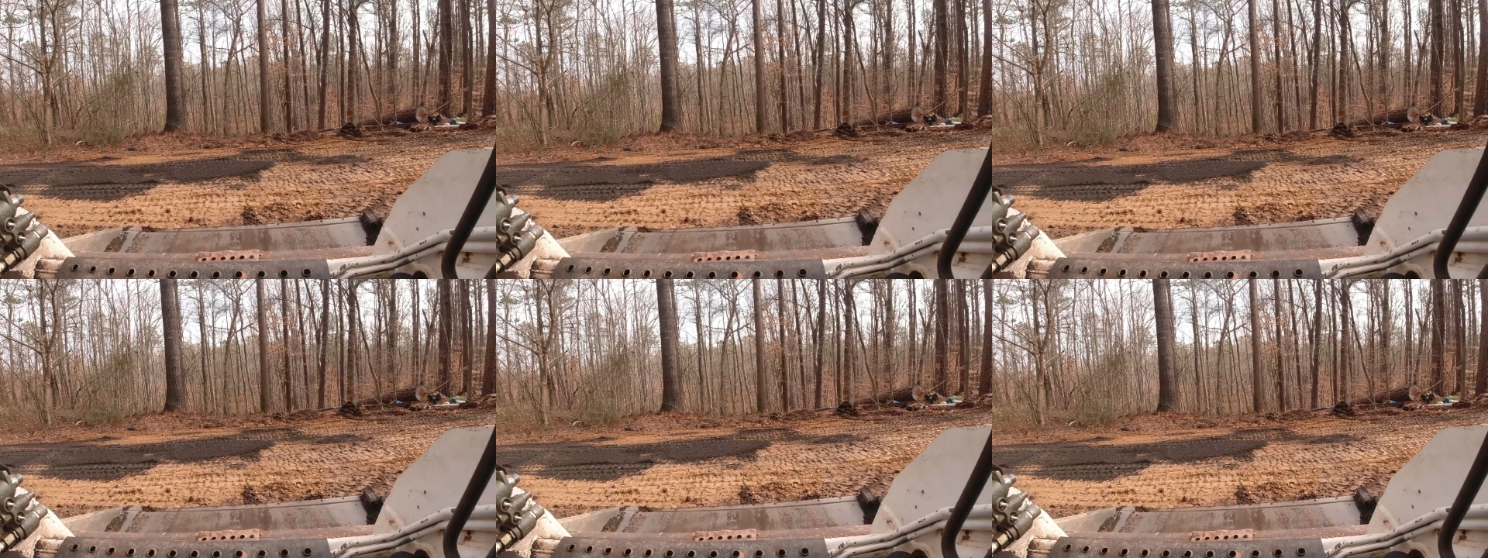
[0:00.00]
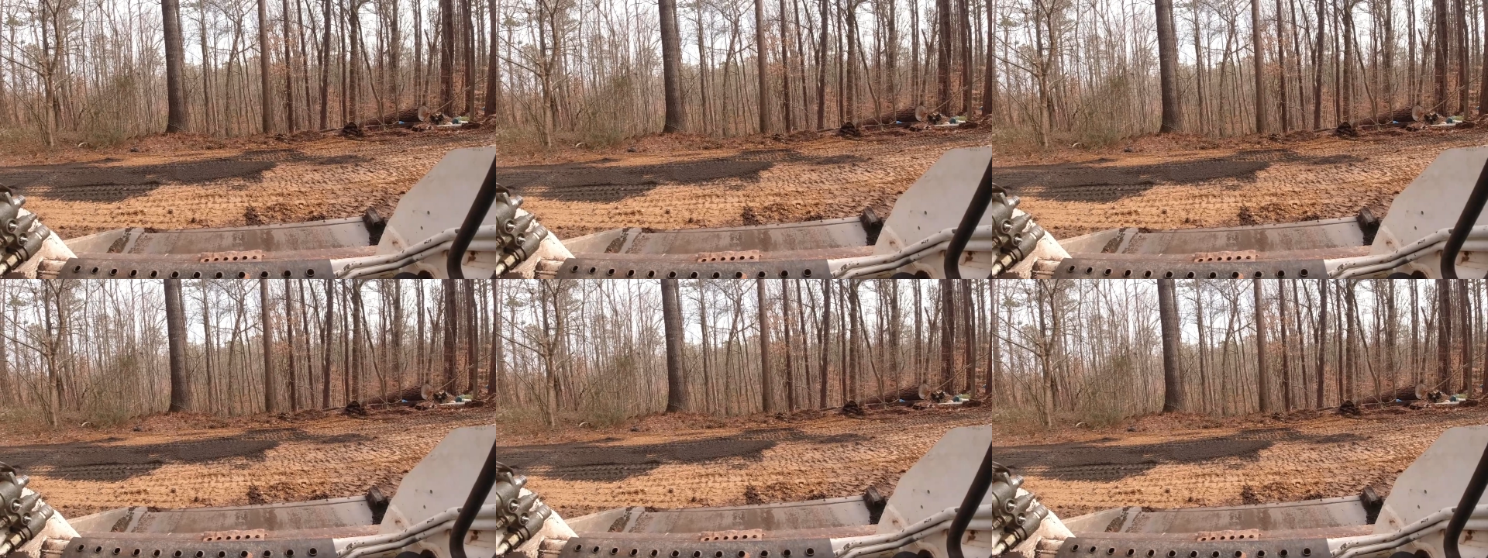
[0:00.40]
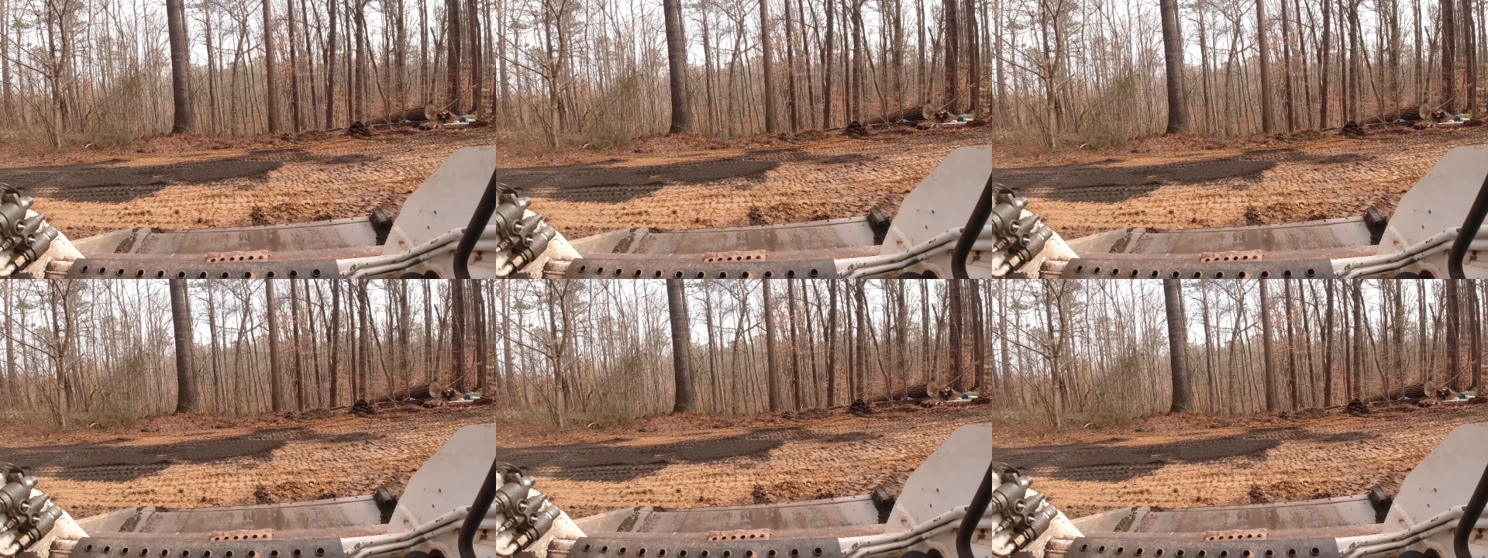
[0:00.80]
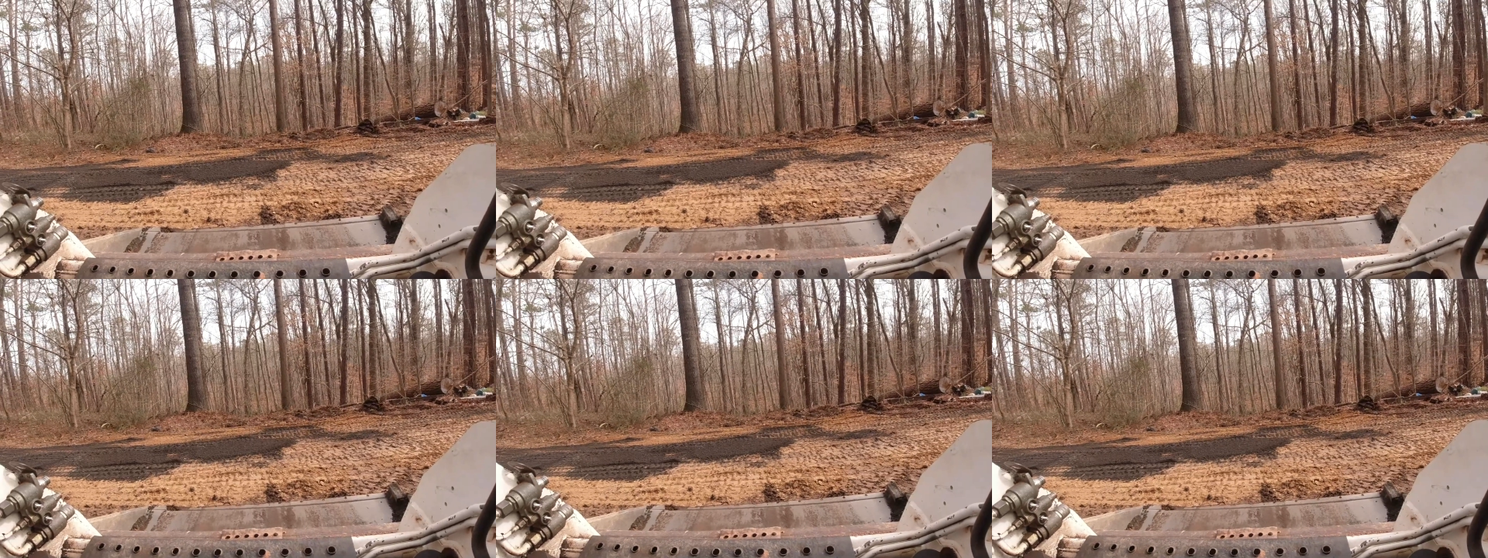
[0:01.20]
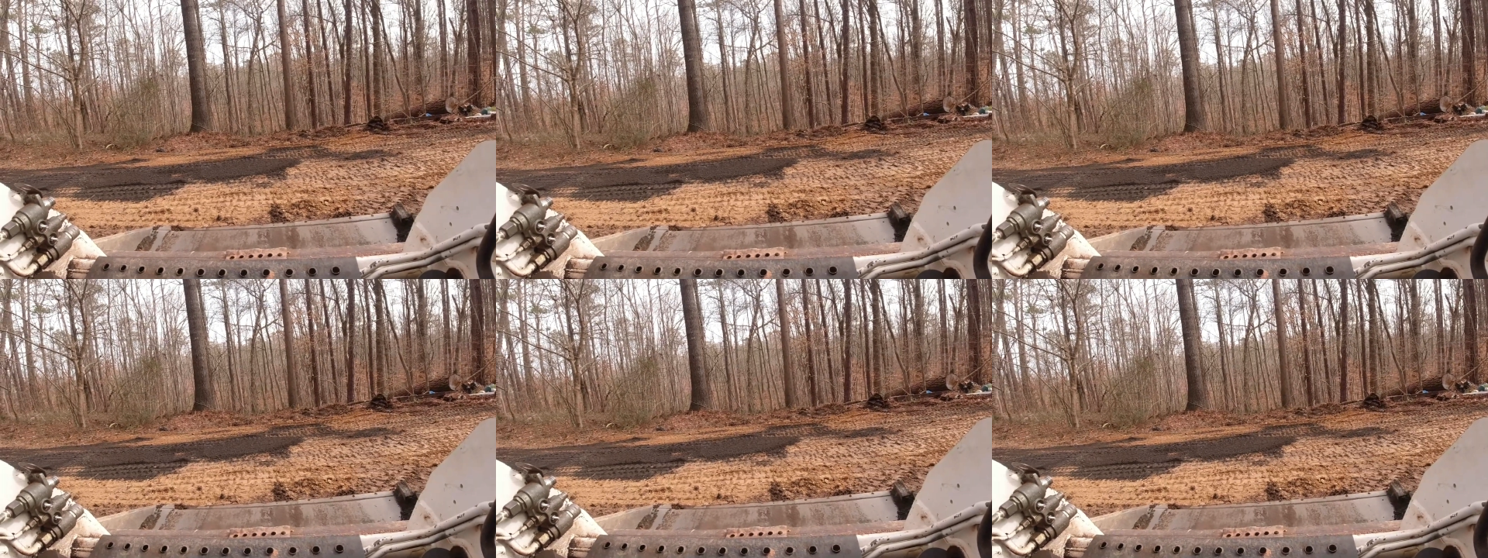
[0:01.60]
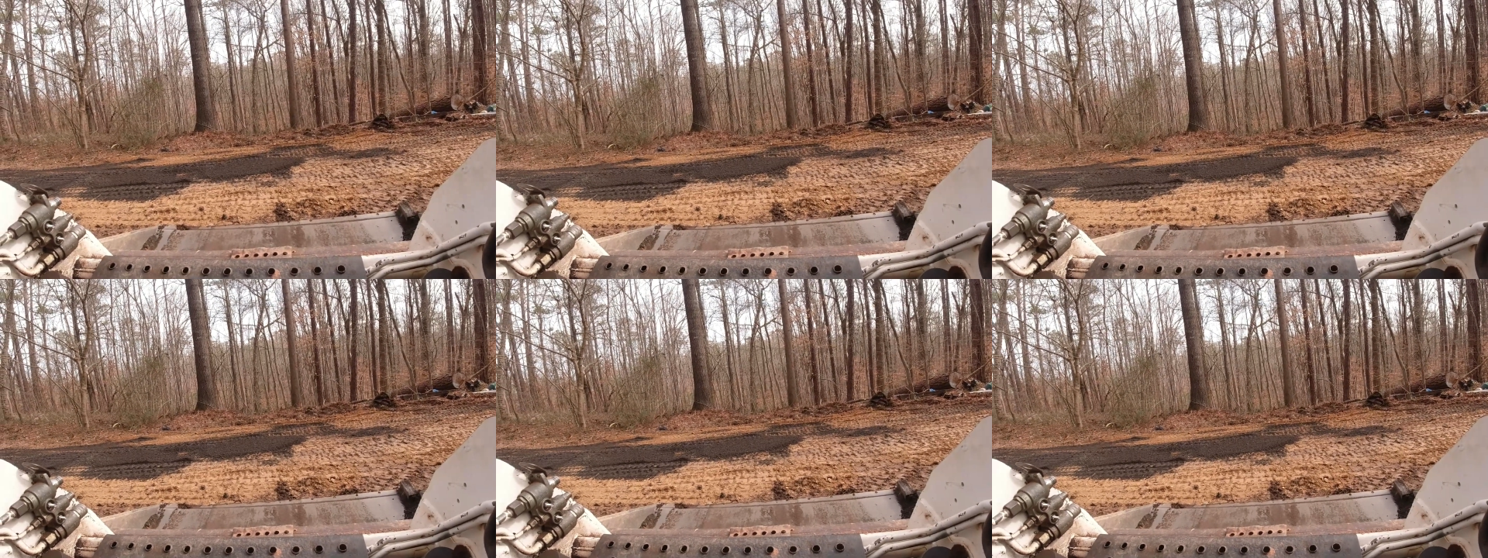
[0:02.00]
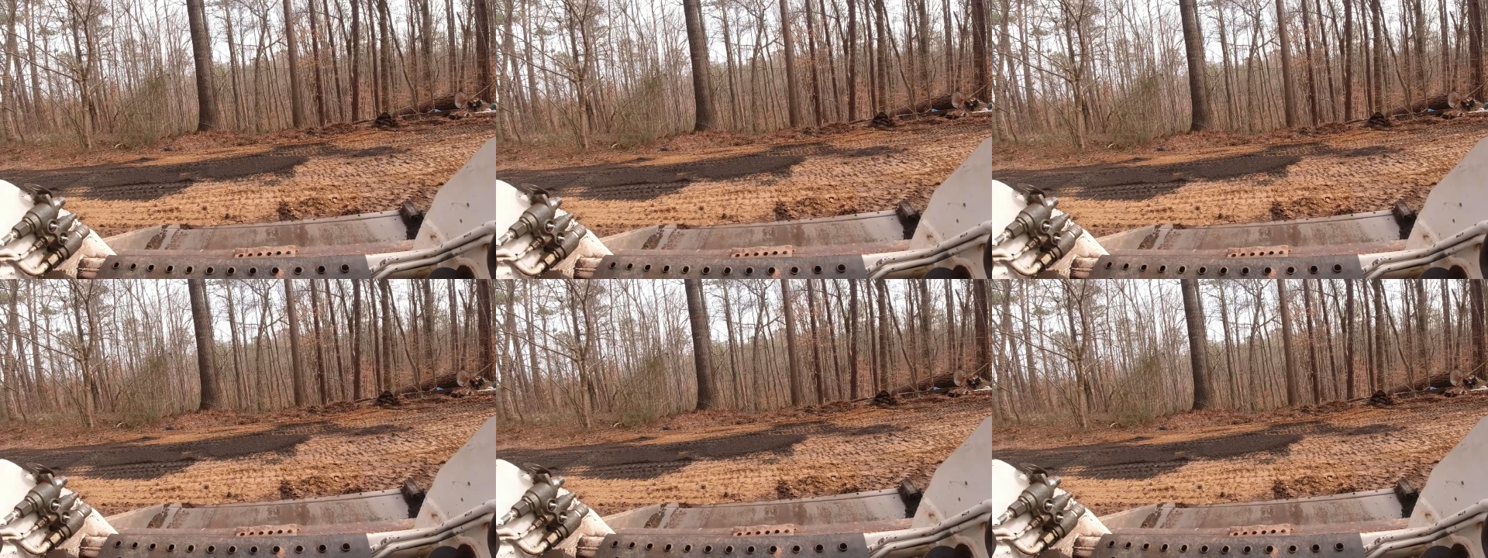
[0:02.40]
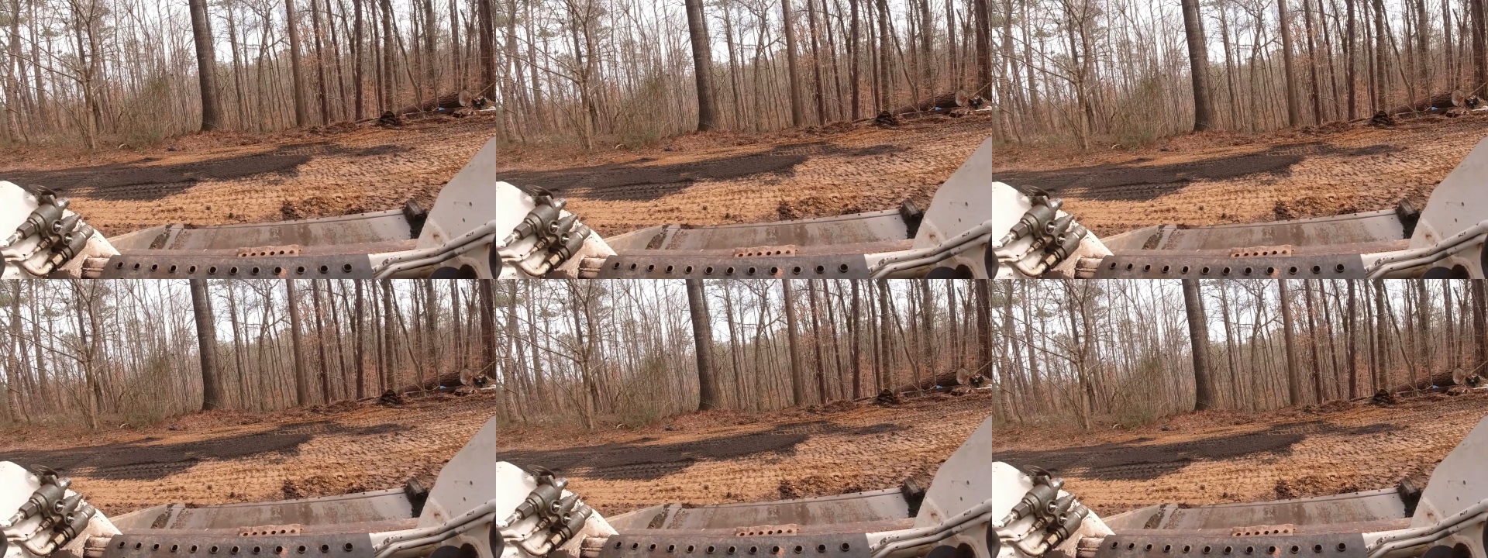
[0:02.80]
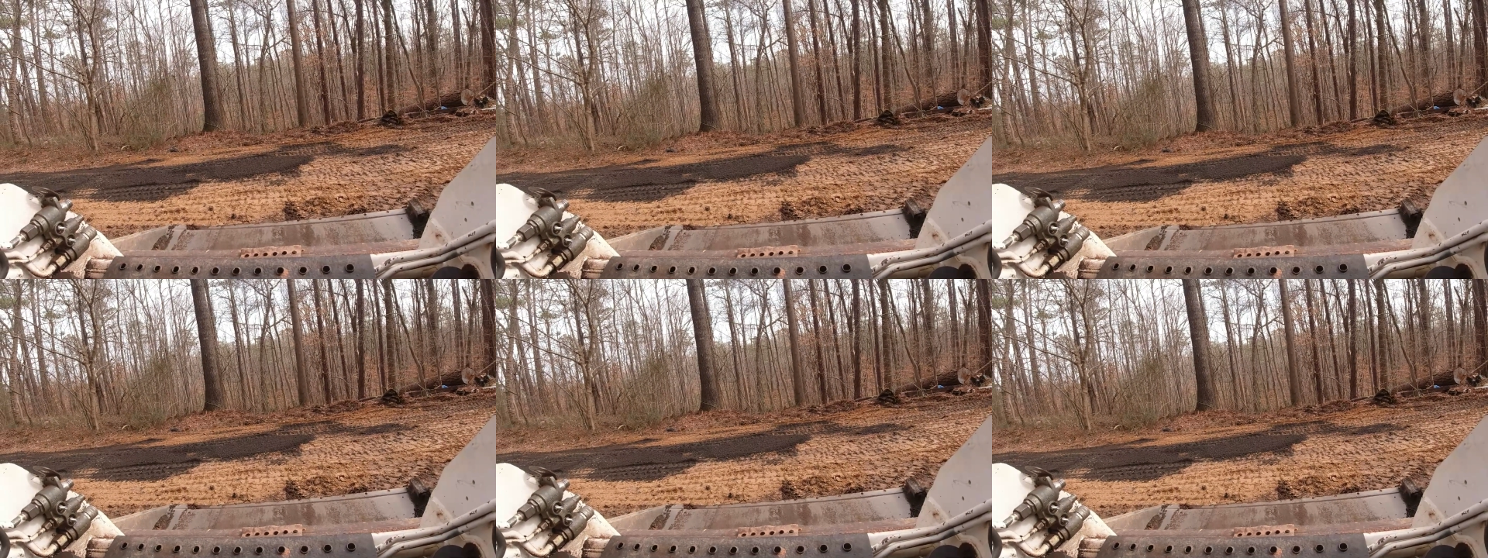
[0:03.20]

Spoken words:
(no speaker visible)